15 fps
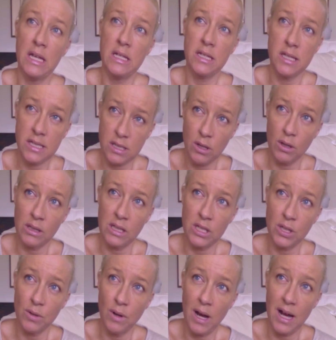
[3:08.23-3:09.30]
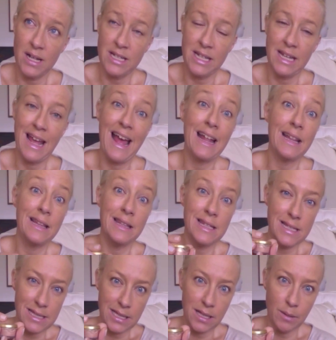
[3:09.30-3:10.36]
Disco Glitterati, and
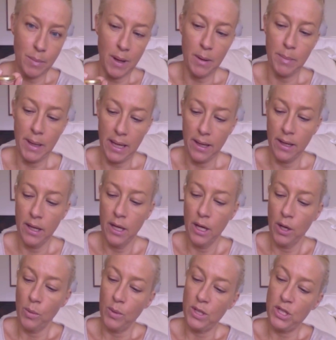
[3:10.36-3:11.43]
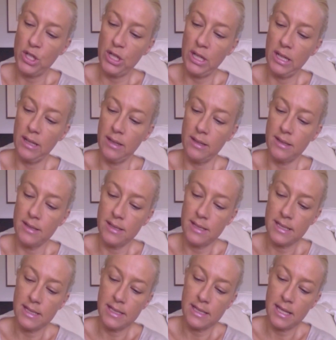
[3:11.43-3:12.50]
this little puppy, which
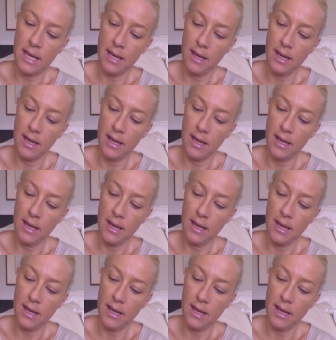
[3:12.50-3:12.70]
is